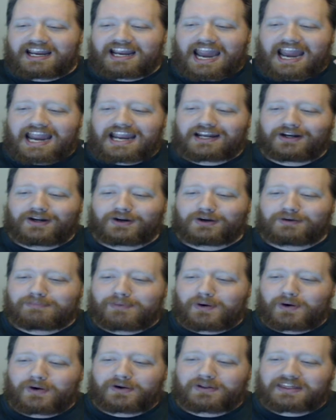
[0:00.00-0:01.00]
anger
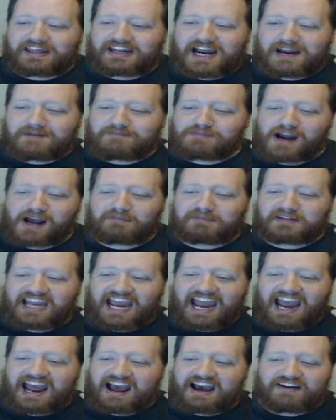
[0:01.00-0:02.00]
more than I probably
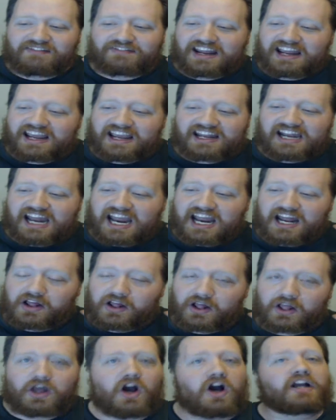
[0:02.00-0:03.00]
have in a
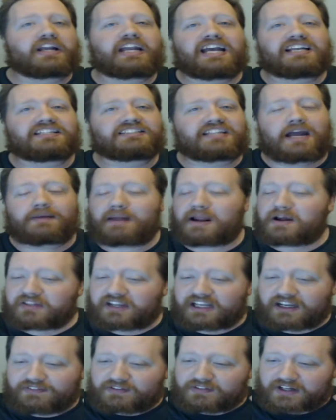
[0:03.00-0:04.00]
long ass time. I don't
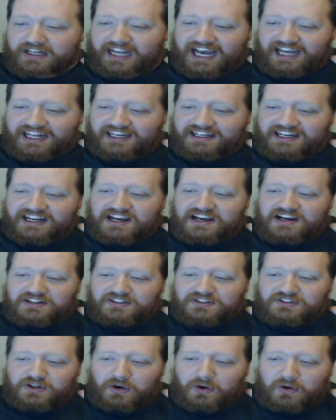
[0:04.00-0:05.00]
think I've ever gotten
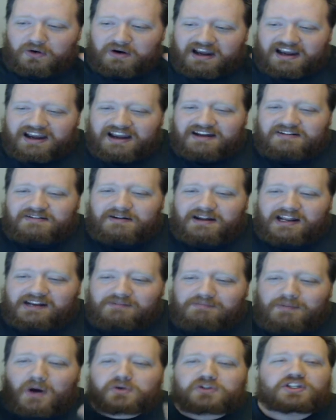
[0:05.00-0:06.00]
so
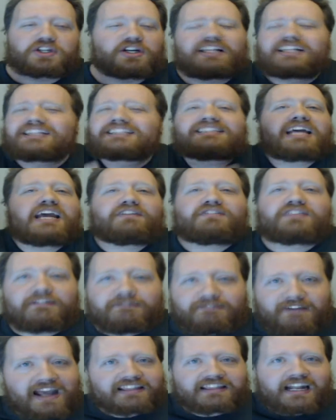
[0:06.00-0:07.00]
emotional. That's not even the
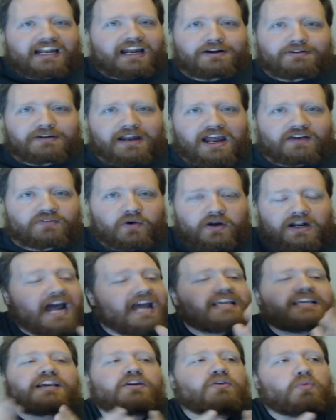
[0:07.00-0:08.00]
fact that I don't have one.
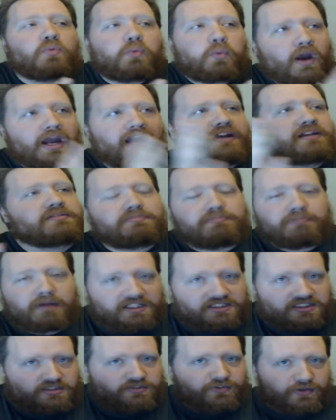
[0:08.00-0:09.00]
I can wait
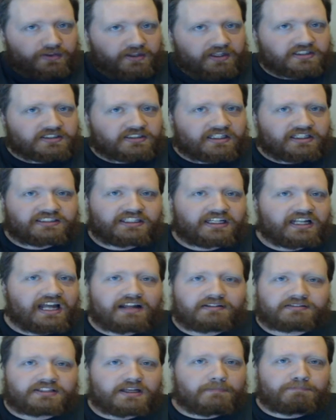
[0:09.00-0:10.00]
months for this because
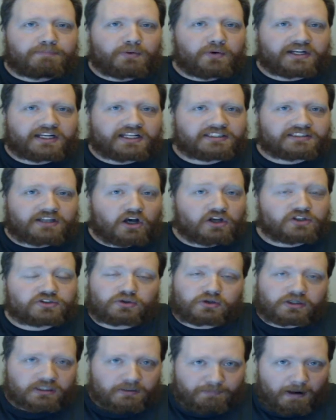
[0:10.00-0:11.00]
at some point it's
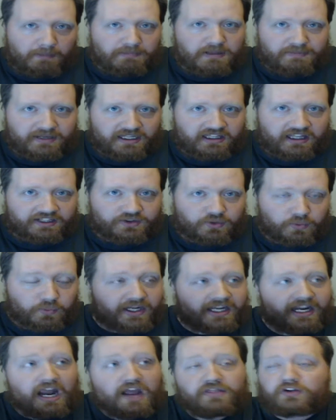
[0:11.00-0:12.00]
also going to probably be like the
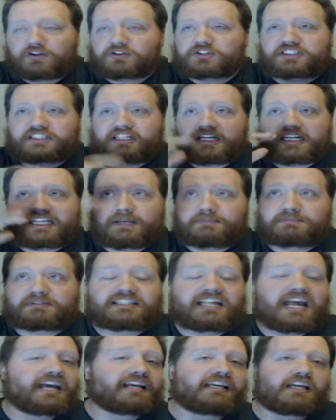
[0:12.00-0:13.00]
Wii, and they're just going to keep
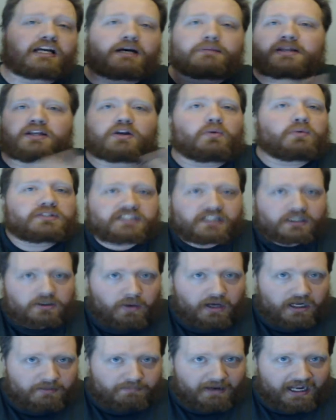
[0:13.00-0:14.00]
stacking up and no one's going to
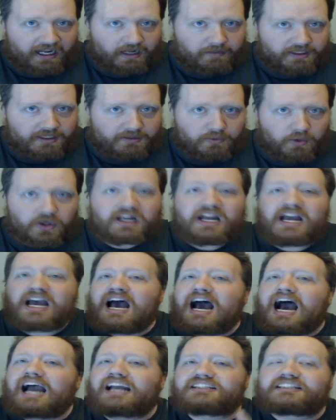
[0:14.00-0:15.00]
want to buy them anymore.
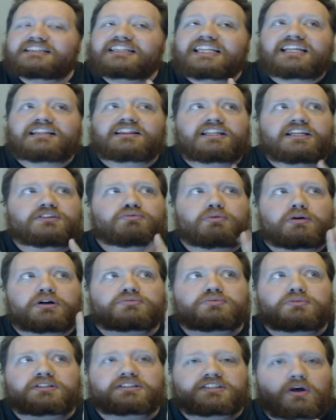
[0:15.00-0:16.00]
I think these
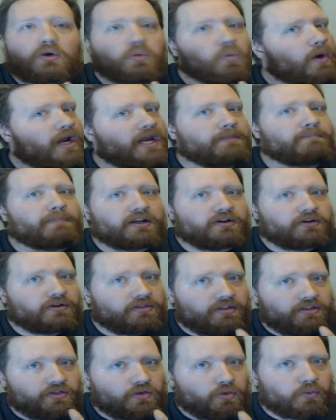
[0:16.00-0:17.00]
ones will sell way better
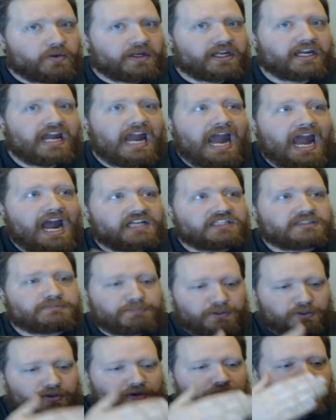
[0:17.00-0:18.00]
than the Wii as
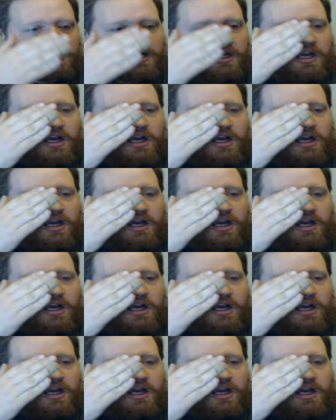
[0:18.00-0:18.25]
per